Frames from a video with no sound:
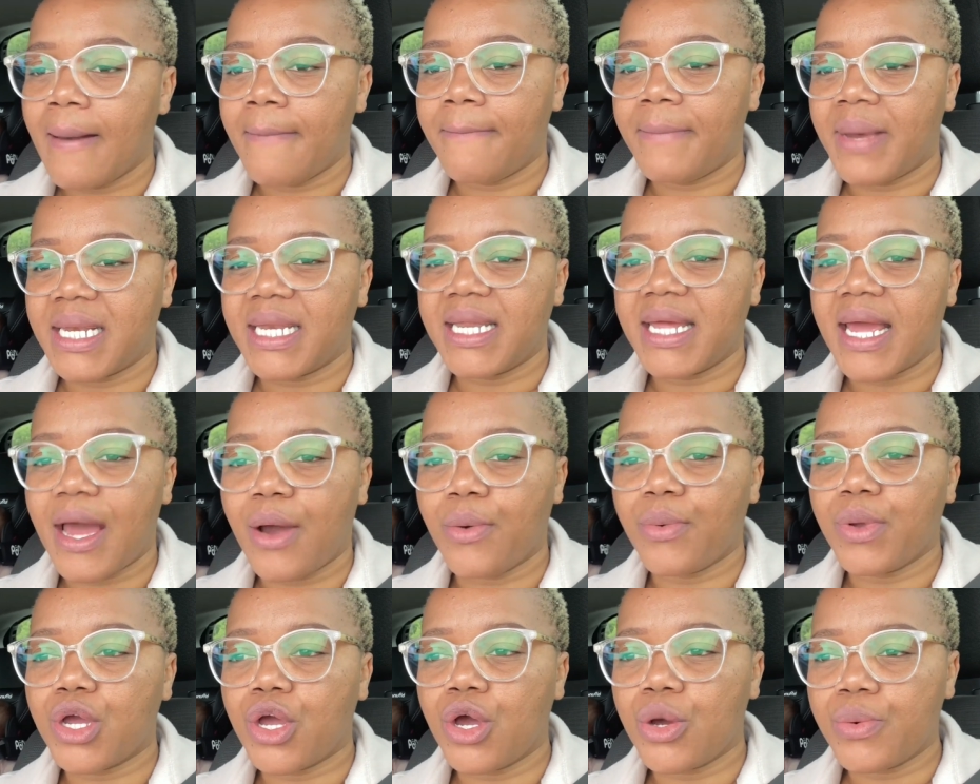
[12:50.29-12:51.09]
But yeah,
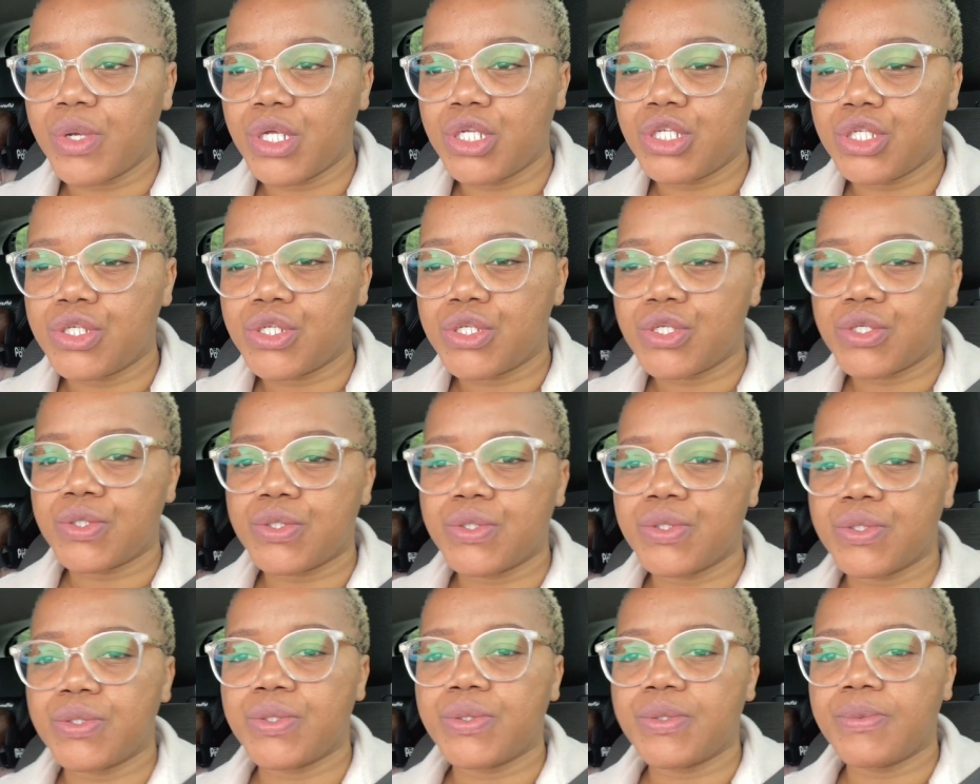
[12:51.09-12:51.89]
we're going
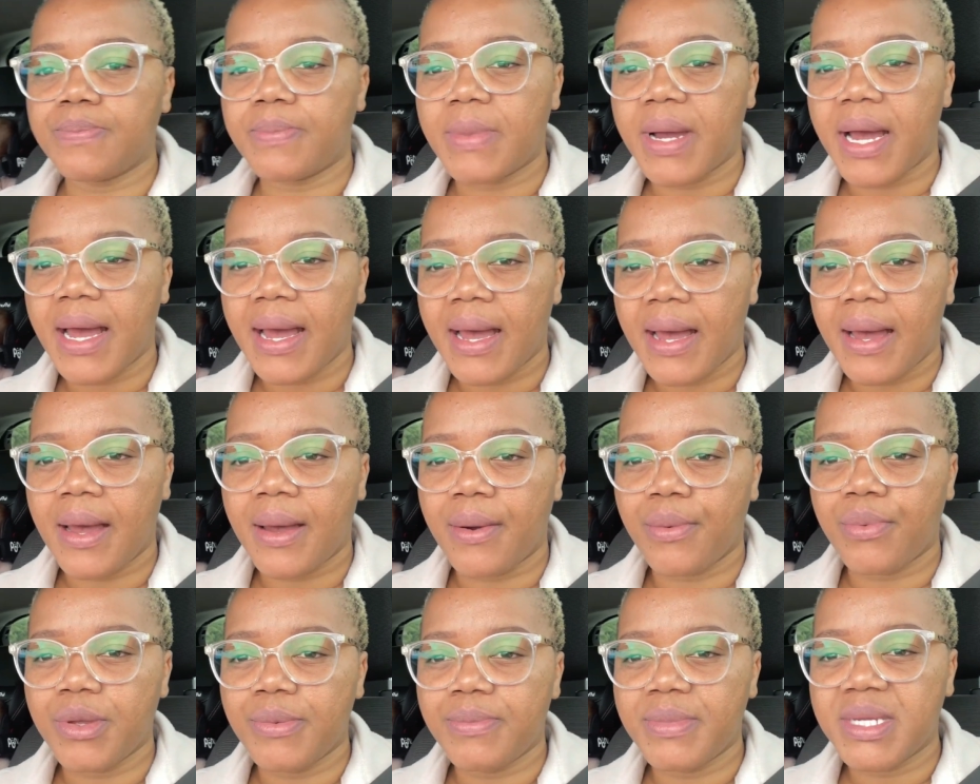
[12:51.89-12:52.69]
to,
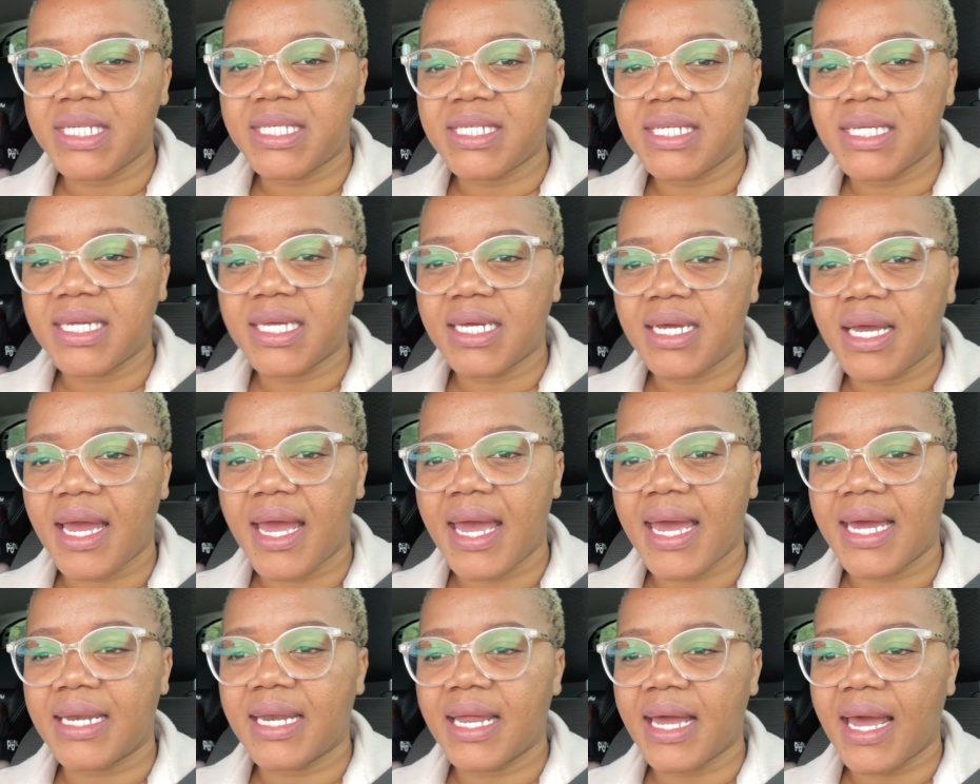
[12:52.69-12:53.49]
we're meeting here
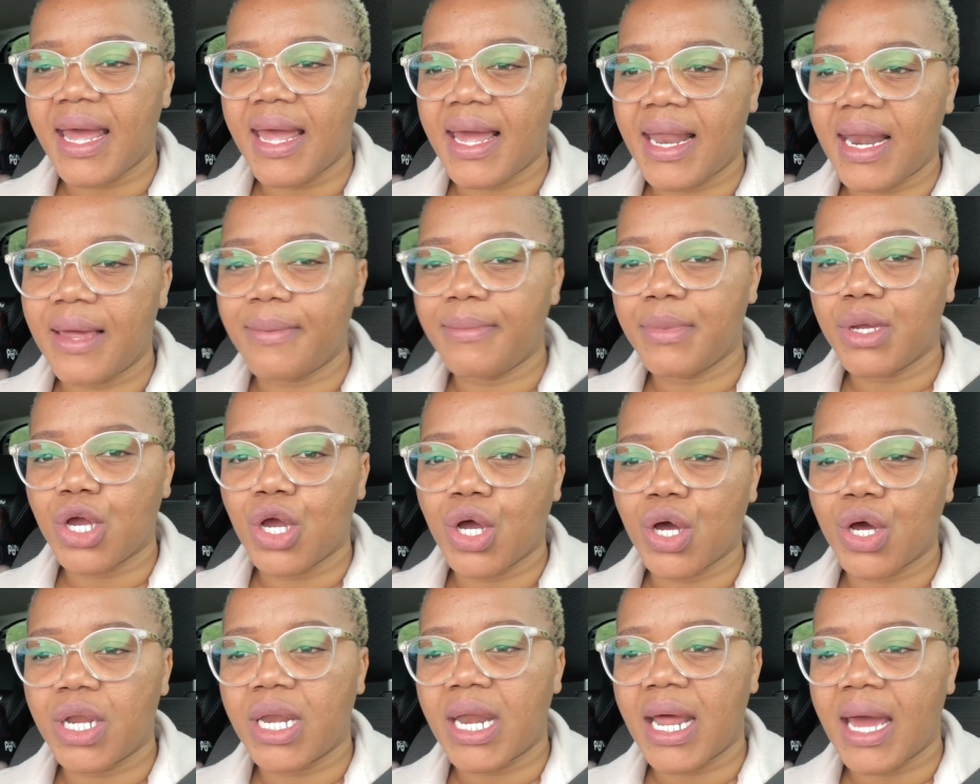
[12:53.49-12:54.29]
at Kyalami
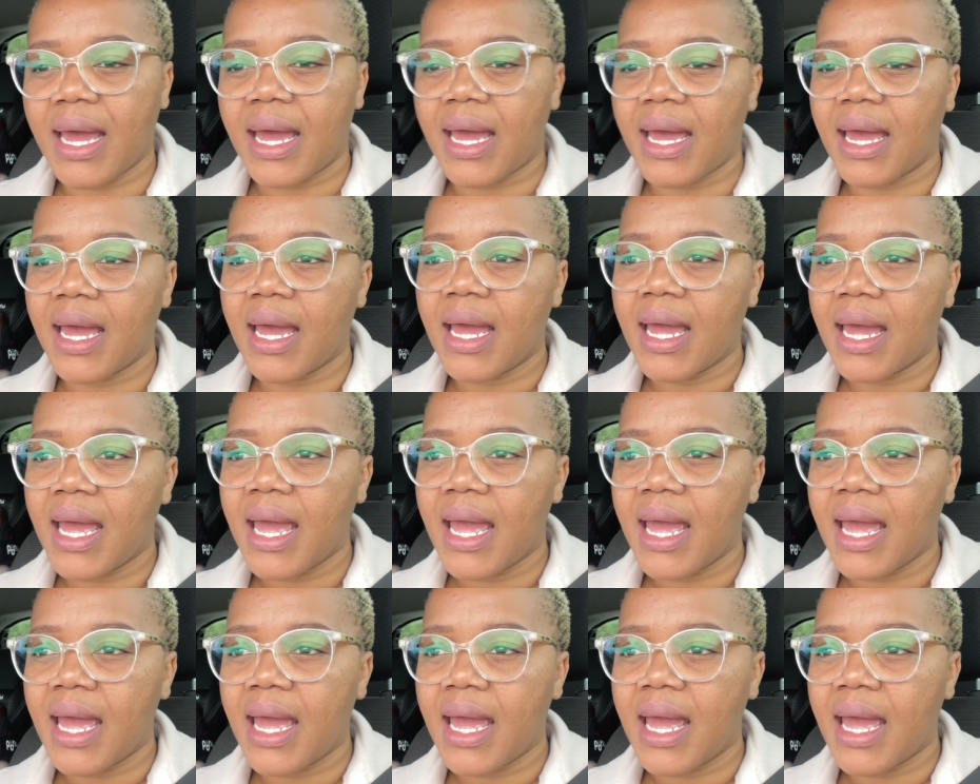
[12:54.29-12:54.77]
Corner